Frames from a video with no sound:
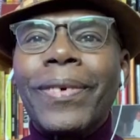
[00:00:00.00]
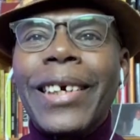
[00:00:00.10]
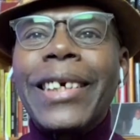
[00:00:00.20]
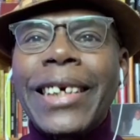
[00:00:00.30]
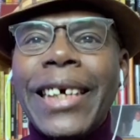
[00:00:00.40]

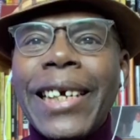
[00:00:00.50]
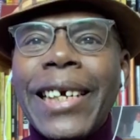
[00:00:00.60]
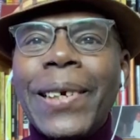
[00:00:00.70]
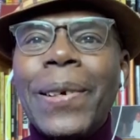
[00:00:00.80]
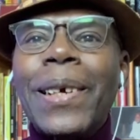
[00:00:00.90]
He said
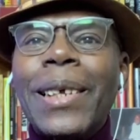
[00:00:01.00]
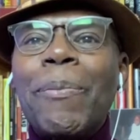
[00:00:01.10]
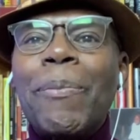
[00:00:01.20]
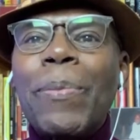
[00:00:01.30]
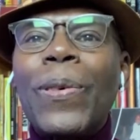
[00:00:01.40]

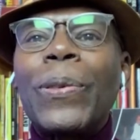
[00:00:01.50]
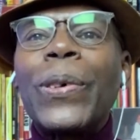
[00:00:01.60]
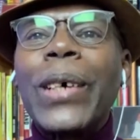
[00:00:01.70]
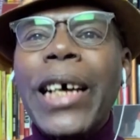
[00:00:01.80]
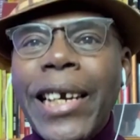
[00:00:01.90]
the people of
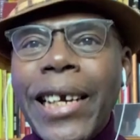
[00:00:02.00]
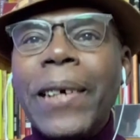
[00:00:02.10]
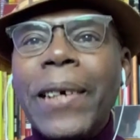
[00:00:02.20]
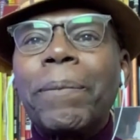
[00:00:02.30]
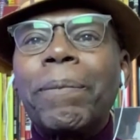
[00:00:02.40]

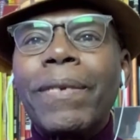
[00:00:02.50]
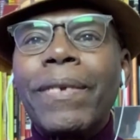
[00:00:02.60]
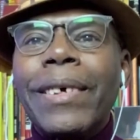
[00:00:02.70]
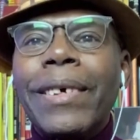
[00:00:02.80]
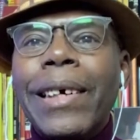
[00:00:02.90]
Uganda
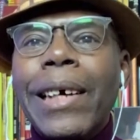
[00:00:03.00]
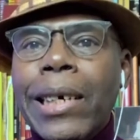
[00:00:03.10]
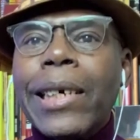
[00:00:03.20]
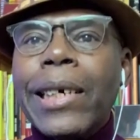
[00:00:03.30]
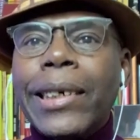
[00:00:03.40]

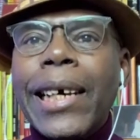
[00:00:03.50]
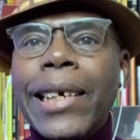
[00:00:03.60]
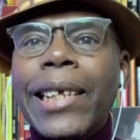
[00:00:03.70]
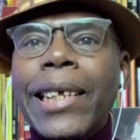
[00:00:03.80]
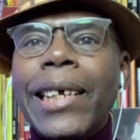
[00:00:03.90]
had
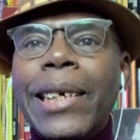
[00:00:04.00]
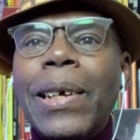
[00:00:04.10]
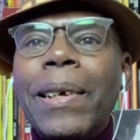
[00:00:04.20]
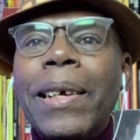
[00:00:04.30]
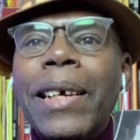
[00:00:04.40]
decided that
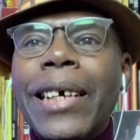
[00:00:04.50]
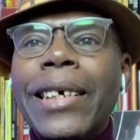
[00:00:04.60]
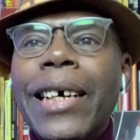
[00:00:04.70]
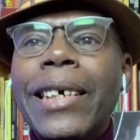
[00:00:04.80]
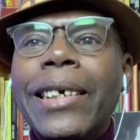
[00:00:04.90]
he
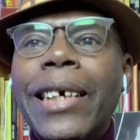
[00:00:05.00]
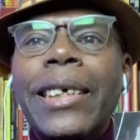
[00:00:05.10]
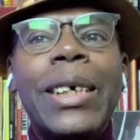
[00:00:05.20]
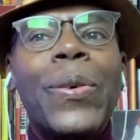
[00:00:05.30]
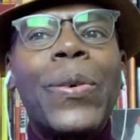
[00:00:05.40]
had done
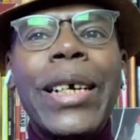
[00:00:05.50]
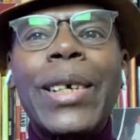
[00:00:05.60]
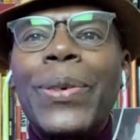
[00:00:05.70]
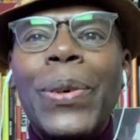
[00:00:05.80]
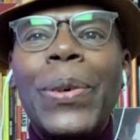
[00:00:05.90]
such a
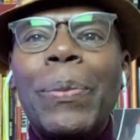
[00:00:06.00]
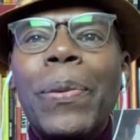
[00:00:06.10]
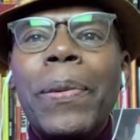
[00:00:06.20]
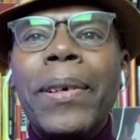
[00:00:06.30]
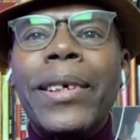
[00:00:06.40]
great job,
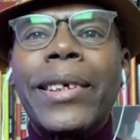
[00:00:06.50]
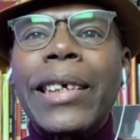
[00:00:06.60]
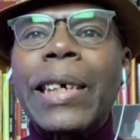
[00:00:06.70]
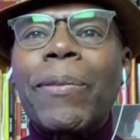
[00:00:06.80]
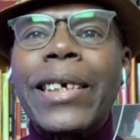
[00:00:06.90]

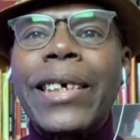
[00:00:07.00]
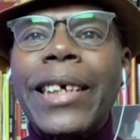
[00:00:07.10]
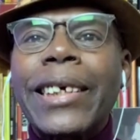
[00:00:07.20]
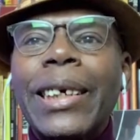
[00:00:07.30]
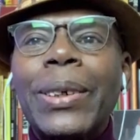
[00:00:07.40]
such a
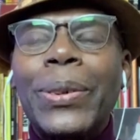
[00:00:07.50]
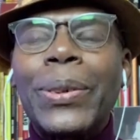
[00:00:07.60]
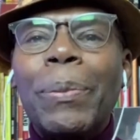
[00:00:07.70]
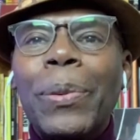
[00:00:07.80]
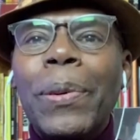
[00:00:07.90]
fantastic
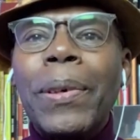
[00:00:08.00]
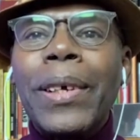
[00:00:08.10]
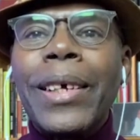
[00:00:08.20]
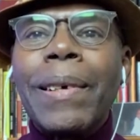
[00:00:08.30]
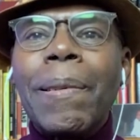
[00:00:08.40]
job,
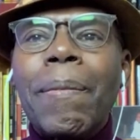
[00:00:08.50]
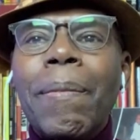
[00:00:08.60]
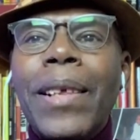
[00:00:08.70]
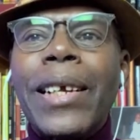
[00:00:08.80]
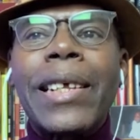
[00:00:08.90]

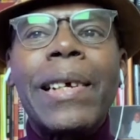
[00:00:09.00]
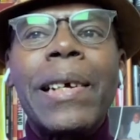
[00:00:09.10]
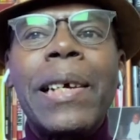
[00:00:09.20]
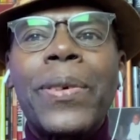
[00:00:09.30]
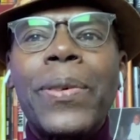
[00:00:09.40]
that
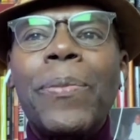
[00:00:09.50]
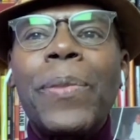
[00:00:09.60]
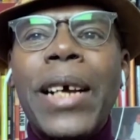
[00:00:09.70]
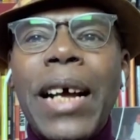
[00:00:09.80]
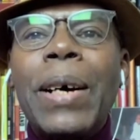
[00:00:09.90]
he should
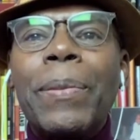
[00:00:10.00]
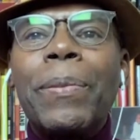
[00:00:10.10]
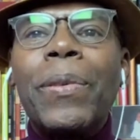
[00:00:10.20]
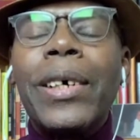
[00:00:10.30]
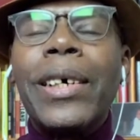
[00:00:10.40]
become
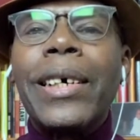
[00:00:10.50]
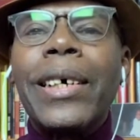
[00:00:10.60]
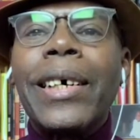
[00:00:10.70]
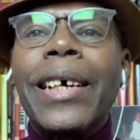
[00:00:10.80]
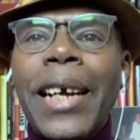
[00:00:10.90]

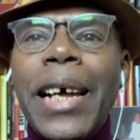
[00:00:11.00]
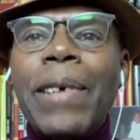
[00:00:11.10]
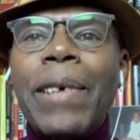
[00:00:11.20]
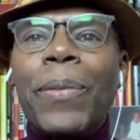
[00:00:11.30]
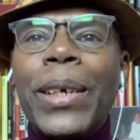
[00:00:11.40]

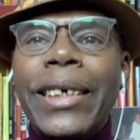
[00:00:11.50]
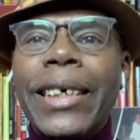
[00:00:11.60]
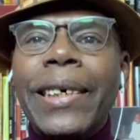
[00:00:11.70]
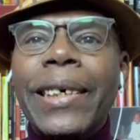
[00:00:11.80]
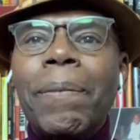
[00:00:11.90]
life
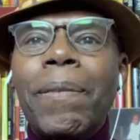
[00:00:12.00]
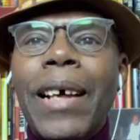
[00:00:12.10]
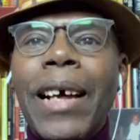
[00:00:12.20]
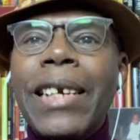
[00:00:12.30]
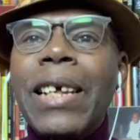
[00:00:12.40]
president.
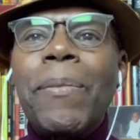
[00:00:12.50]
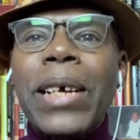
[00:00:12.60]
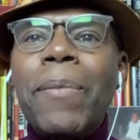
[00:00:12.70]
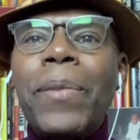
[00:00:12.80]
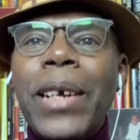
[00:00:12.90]
And he
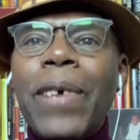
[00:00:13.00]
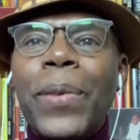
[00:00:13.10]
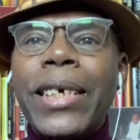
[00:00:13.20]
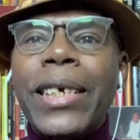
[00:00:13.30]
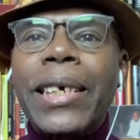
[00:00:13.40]
became
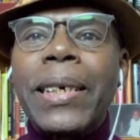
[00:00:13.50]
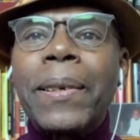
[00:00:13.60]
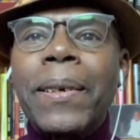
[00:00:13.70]
life president.